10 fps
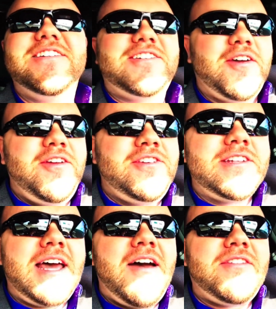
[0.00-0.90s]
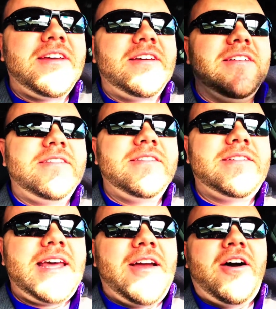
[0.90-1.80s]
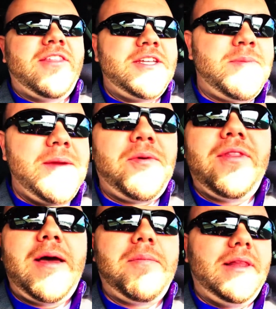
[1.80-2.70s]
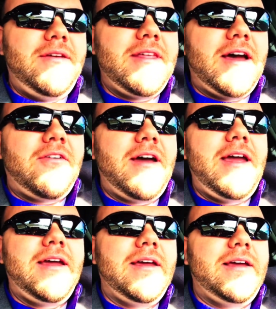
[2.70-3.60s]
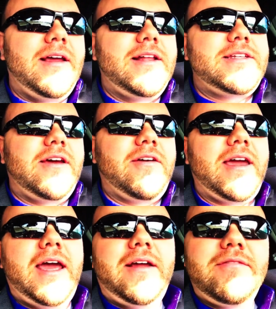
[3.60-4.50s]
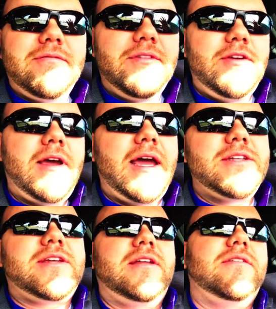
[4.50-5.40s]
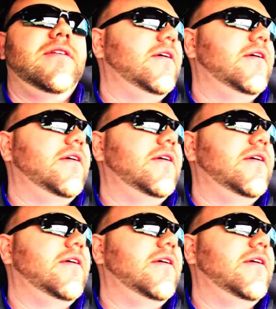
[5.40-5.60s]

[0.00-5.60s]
So you just have to take all these people that believe that way and say, okay, you guys can